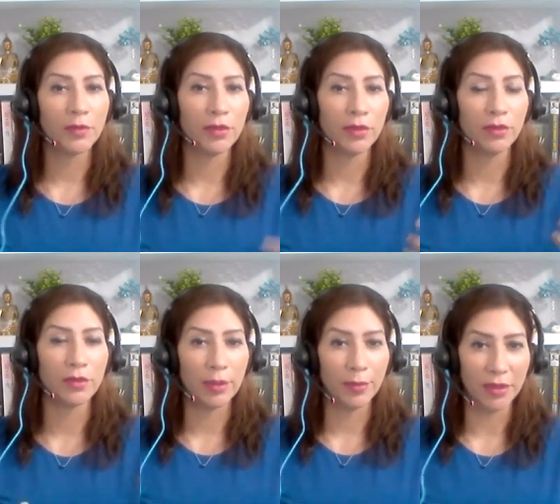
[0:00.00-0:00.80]
to
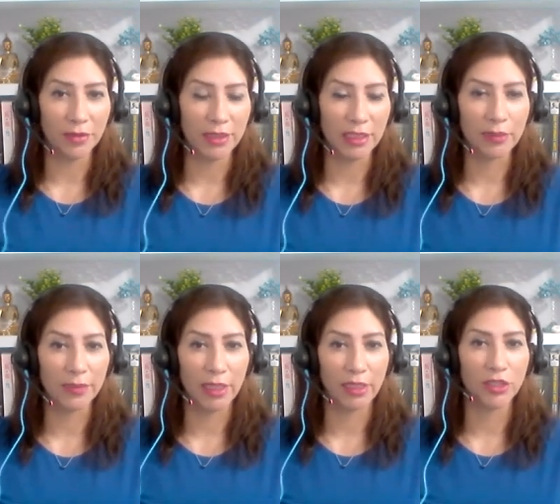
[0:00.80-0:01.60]
somebody else's
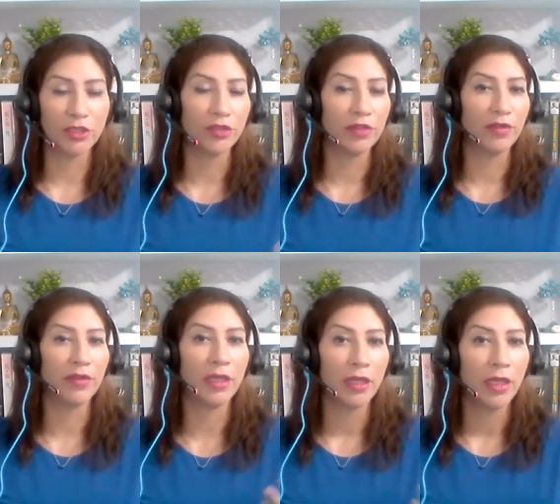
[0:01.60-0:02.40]
expectations, you're
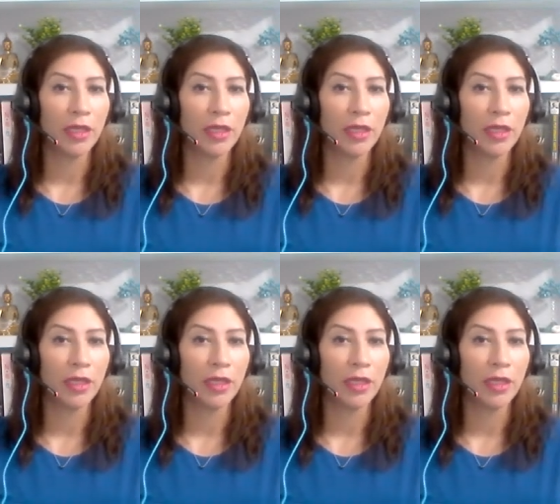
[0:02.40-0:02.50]
living